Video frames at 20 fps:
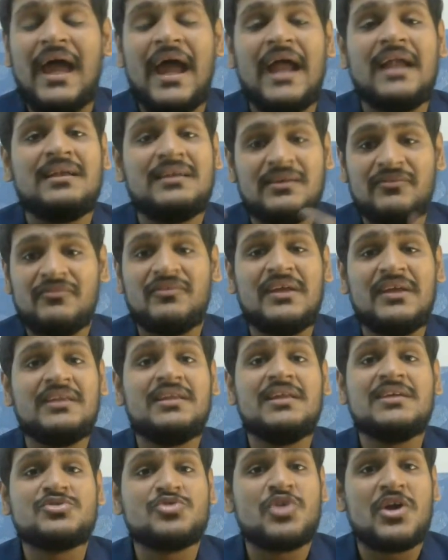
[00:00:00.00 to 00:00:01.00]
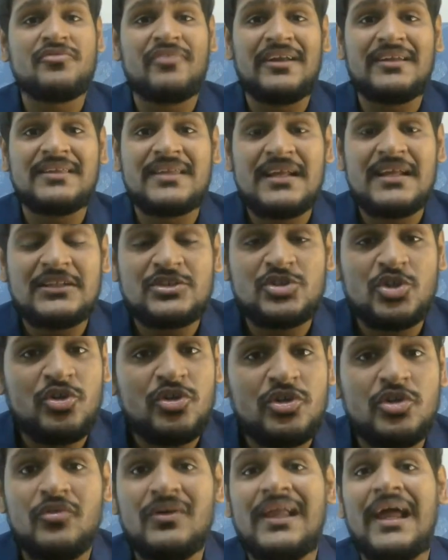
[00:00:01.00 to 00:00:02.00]
and in this 2023 also
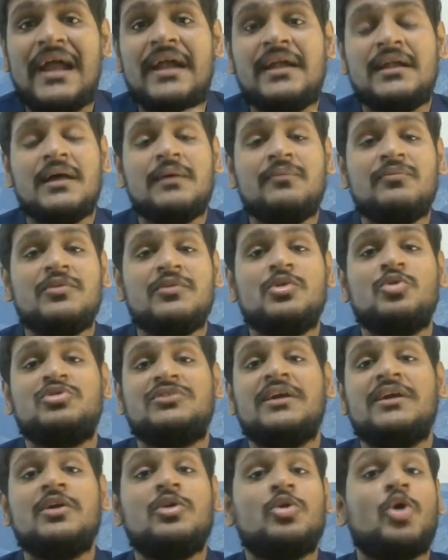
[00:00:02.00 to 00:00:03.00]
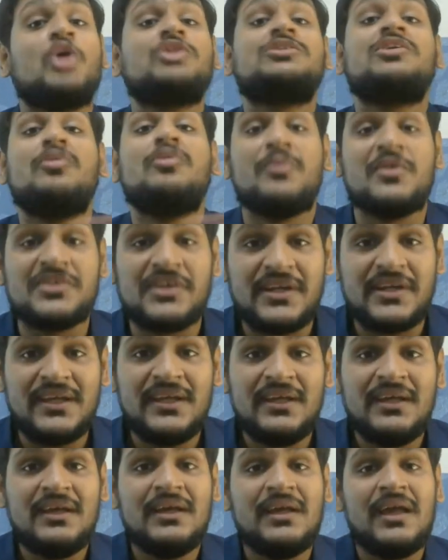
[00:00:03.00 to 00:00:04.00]
you will end up losing lots of opportunity
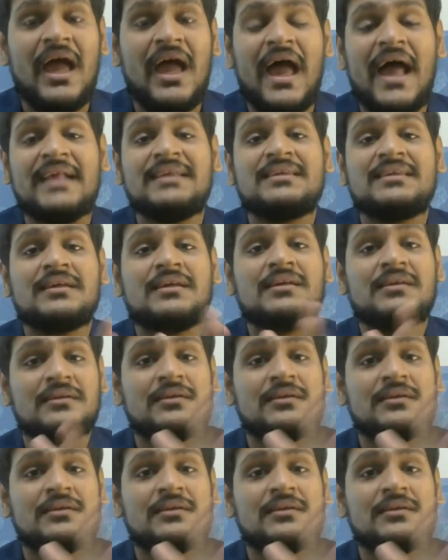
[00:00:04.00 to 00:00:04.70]
as